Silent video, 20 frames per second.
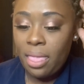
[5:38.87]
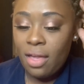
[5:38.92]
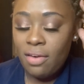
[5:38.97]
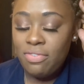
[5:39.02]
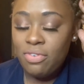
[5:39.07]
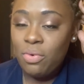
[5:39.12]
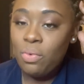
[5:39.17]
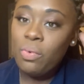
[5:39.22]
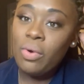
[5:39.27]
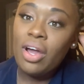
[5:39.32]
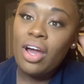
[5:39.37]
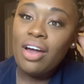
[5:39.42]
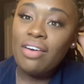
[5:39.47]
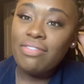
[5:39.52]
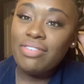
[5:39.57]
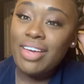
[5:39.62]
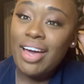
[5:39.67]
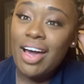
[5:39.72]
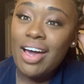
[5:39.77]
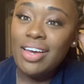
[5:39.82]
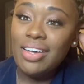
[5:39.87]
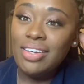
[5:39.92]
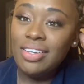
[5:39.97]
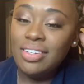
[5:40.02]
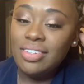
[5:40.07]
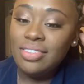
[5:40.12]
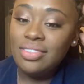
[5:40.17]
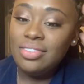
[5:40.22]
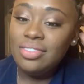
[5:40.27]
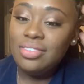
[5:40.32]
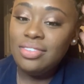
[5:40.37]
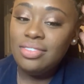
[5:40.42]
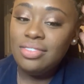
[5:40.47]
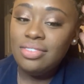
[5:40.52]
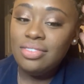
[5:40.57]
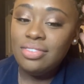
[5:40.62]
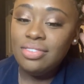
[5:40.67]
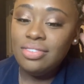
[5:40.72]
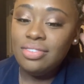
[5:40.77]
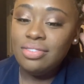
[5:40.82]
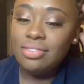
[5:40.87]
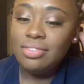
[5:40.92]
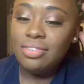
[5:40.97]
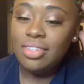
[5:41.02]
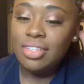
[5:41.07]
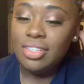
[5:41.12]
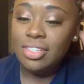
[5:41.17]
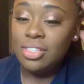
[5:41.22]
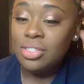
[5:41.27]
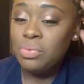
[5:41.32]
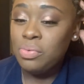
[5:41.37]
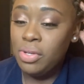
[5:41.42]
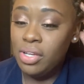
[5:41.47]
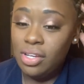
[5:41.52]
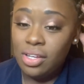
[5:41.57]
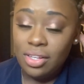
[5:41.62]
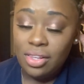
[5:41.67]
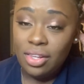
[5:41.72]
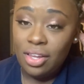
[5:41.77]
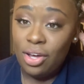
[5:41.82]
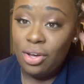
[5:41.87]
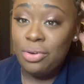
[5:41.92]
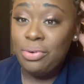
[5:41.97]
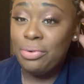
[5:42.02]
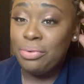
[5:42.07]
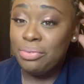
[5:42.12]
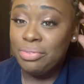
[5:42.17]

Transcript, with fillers: for where I've gotten in this week alone.